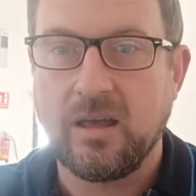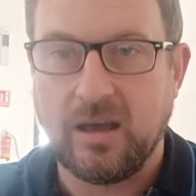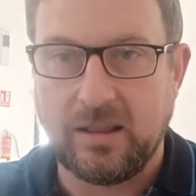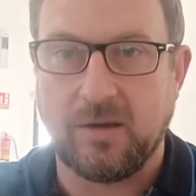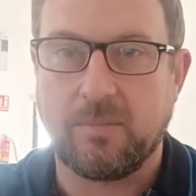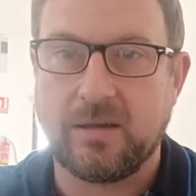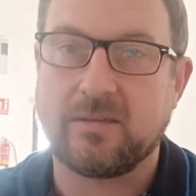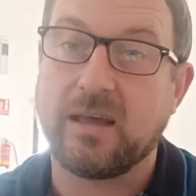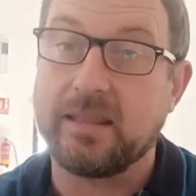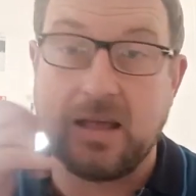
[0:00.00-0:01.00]
and now
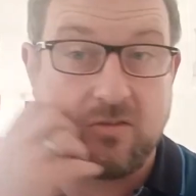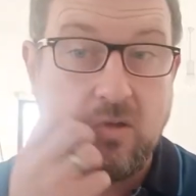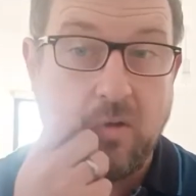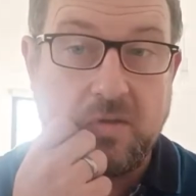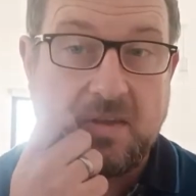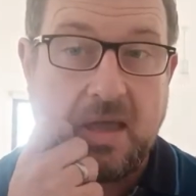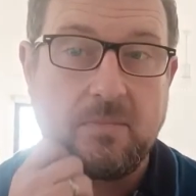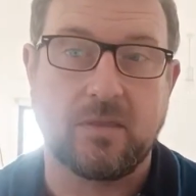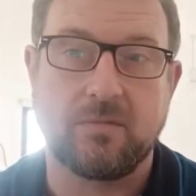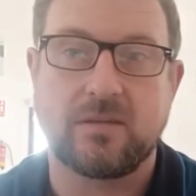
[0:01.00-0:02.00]
pass it. And that's not the same
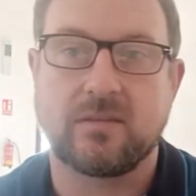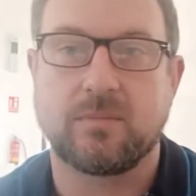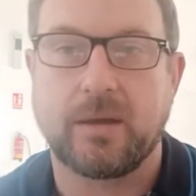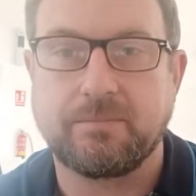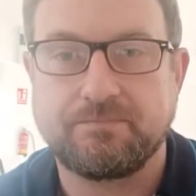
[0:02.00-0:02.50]
in the rest of Spain.